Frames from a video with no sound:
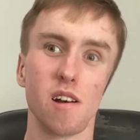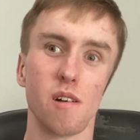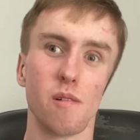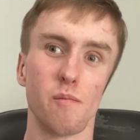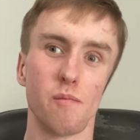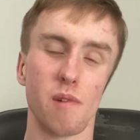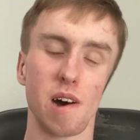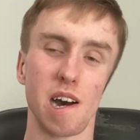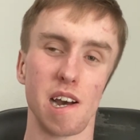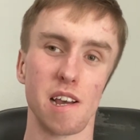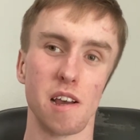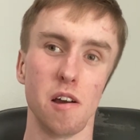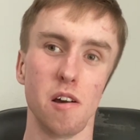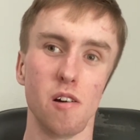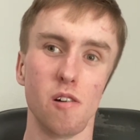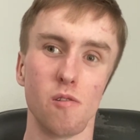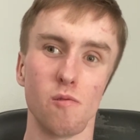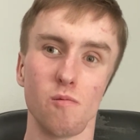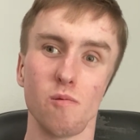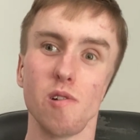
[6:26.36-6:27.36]
my
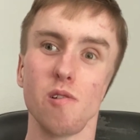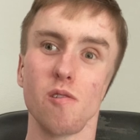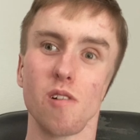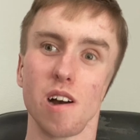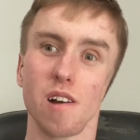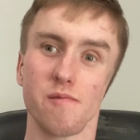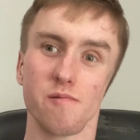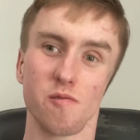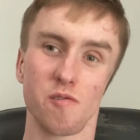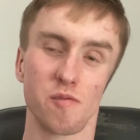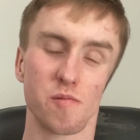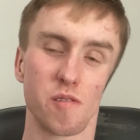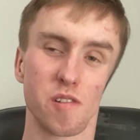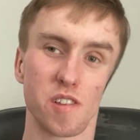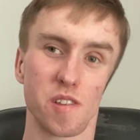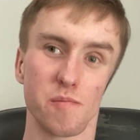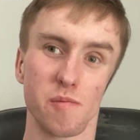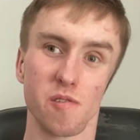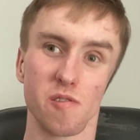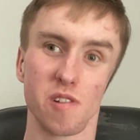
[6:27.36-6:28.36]
real life
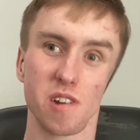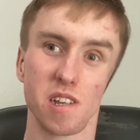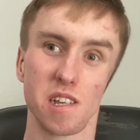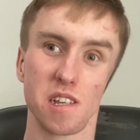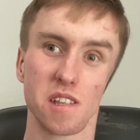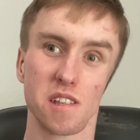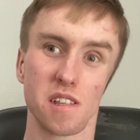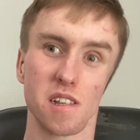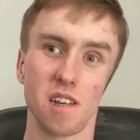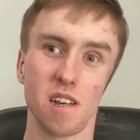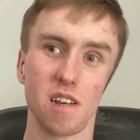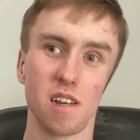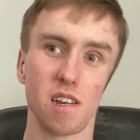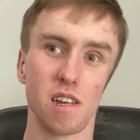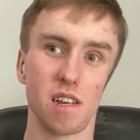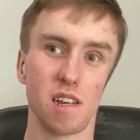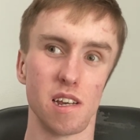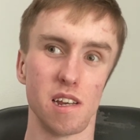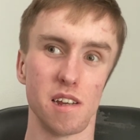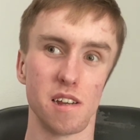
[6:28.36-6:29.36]
responsibilities
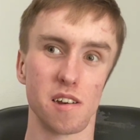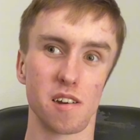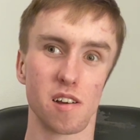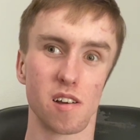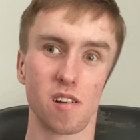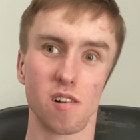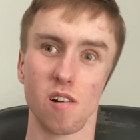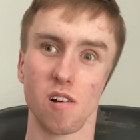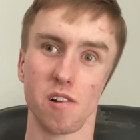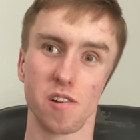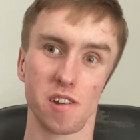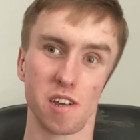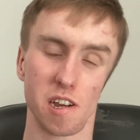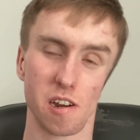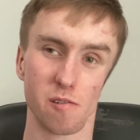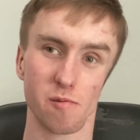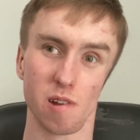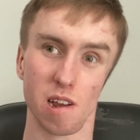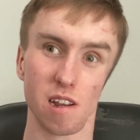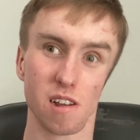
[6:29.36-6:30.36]
and content
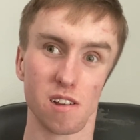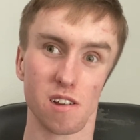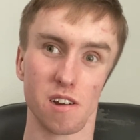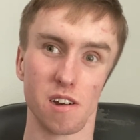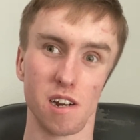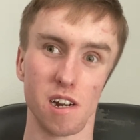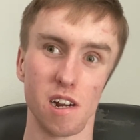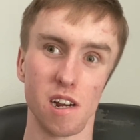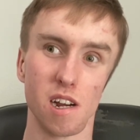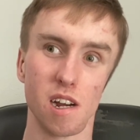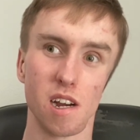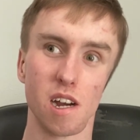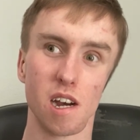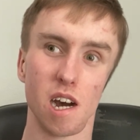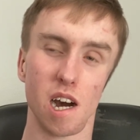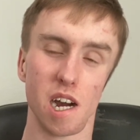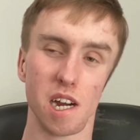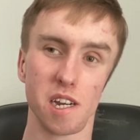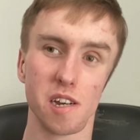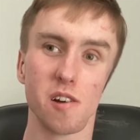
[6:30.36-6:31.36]
creation.
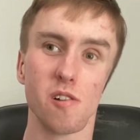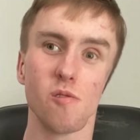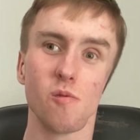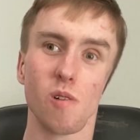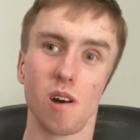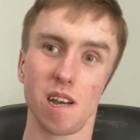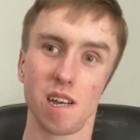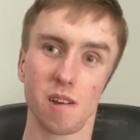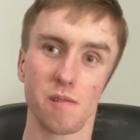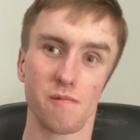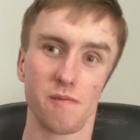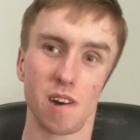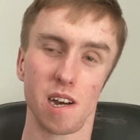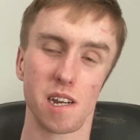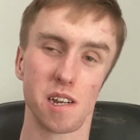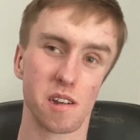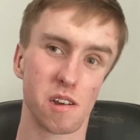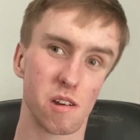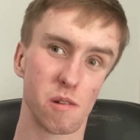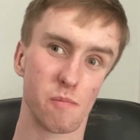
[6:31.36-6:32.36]
I know I can
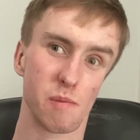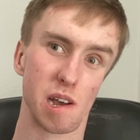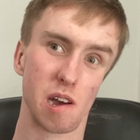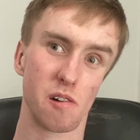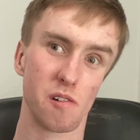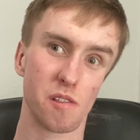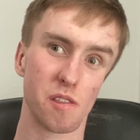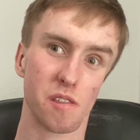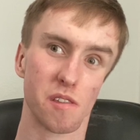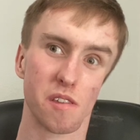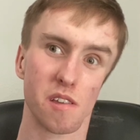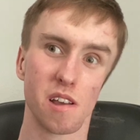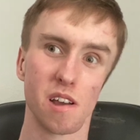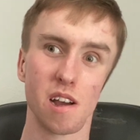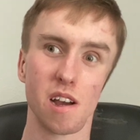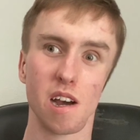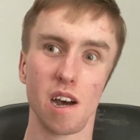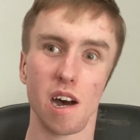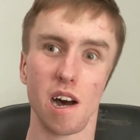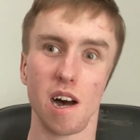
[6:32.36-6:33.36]
find a good balance,
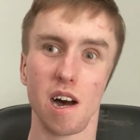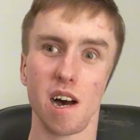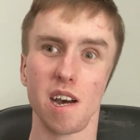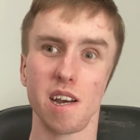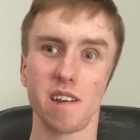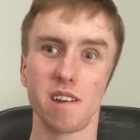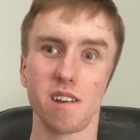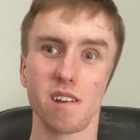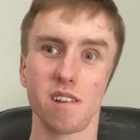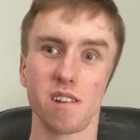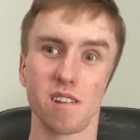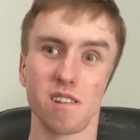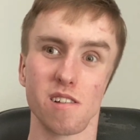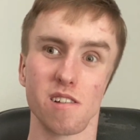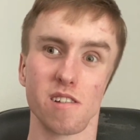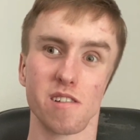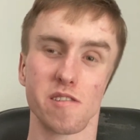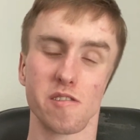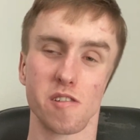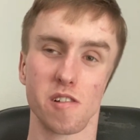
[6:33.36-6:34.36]
I
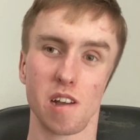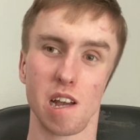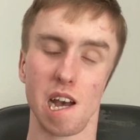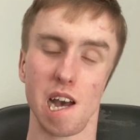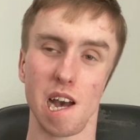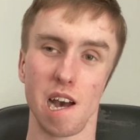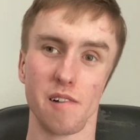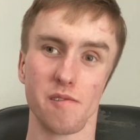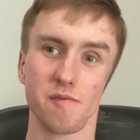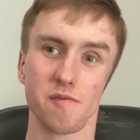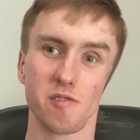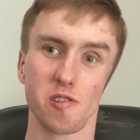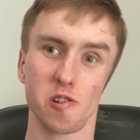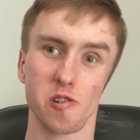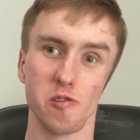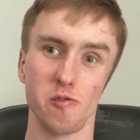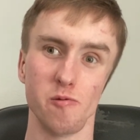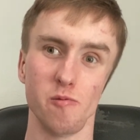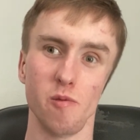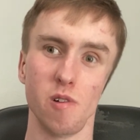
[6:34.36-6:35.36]
just have
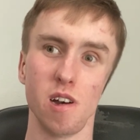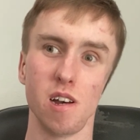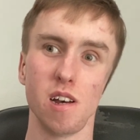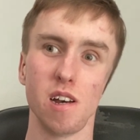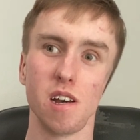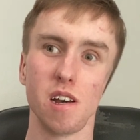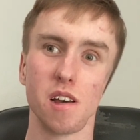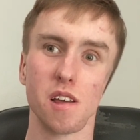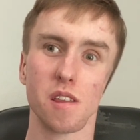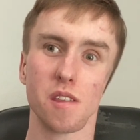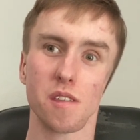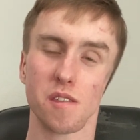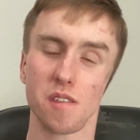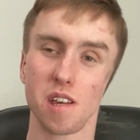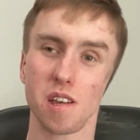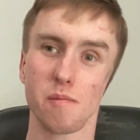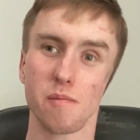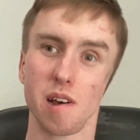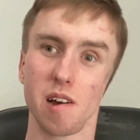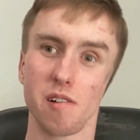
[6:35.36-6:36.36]
to
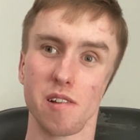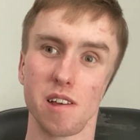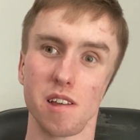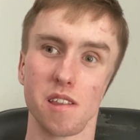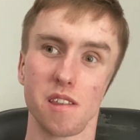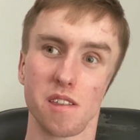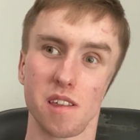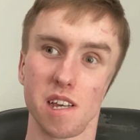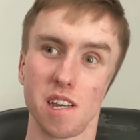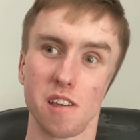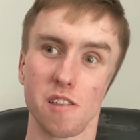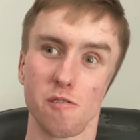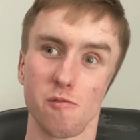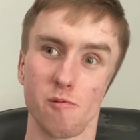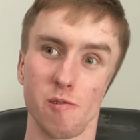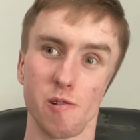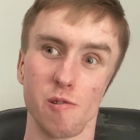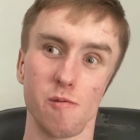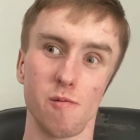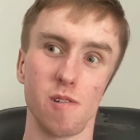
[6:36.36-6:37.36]
think about it, think it
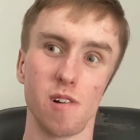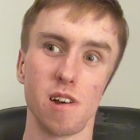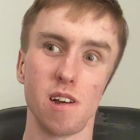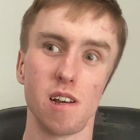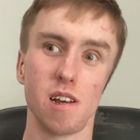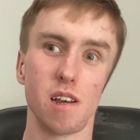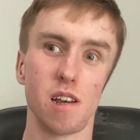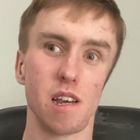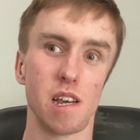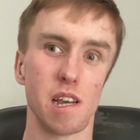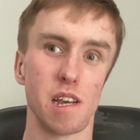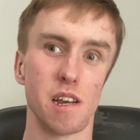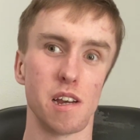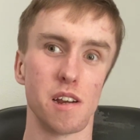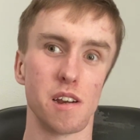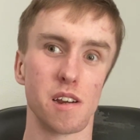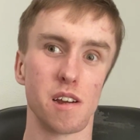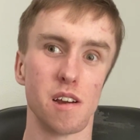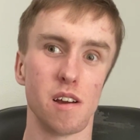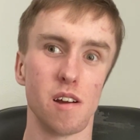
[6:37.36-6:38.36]
through,
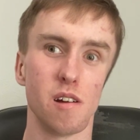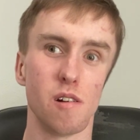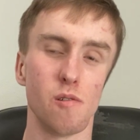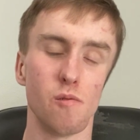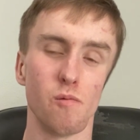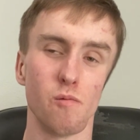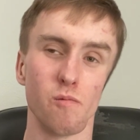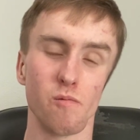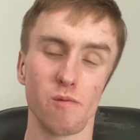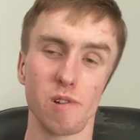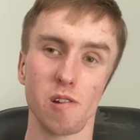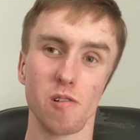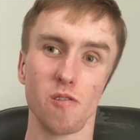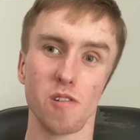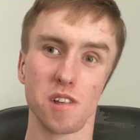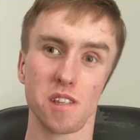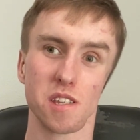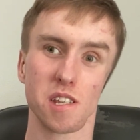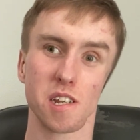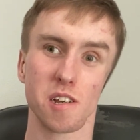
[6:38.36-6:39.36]
and
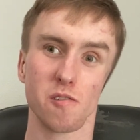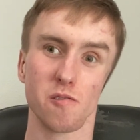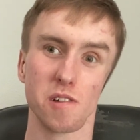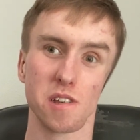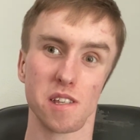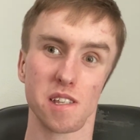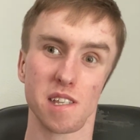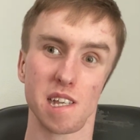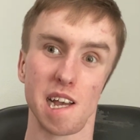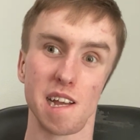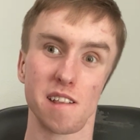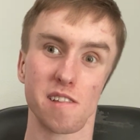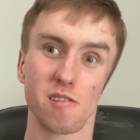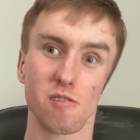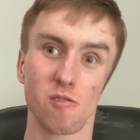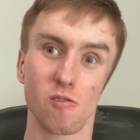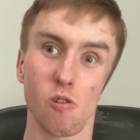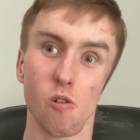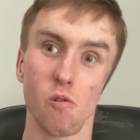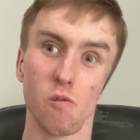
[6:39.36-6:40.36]
realistically set
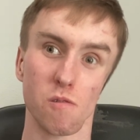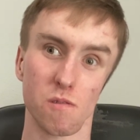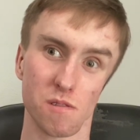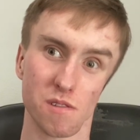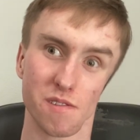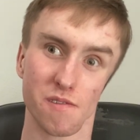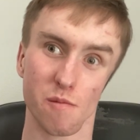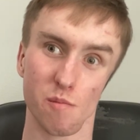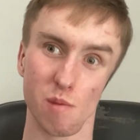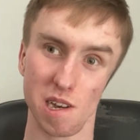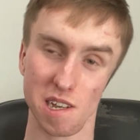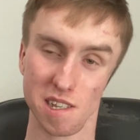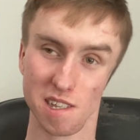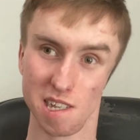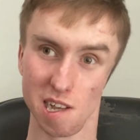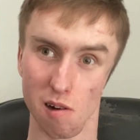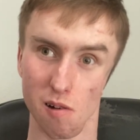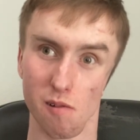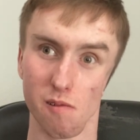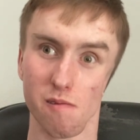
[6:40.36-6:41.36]
goals for
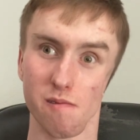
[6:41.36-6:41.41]
myself.